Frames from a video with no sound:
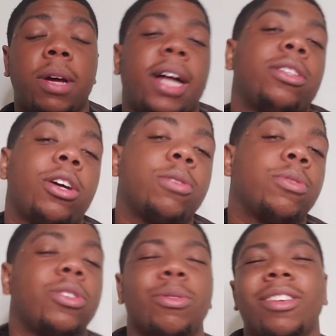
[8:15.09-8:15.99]
I thought it
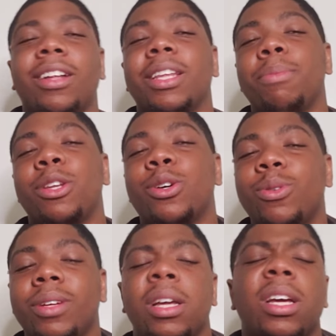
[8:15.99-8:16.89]
was dope. Y'all let me
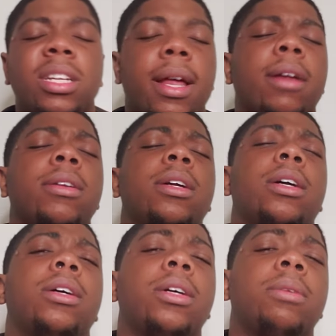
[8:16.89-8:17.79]
know down the
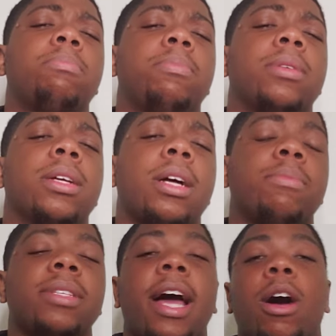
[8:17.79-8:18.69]
uh,
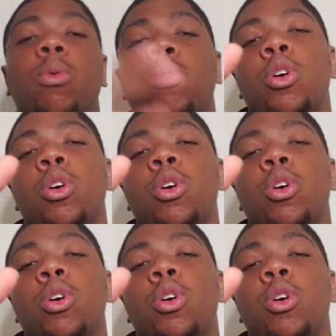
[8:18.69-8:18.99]
Now,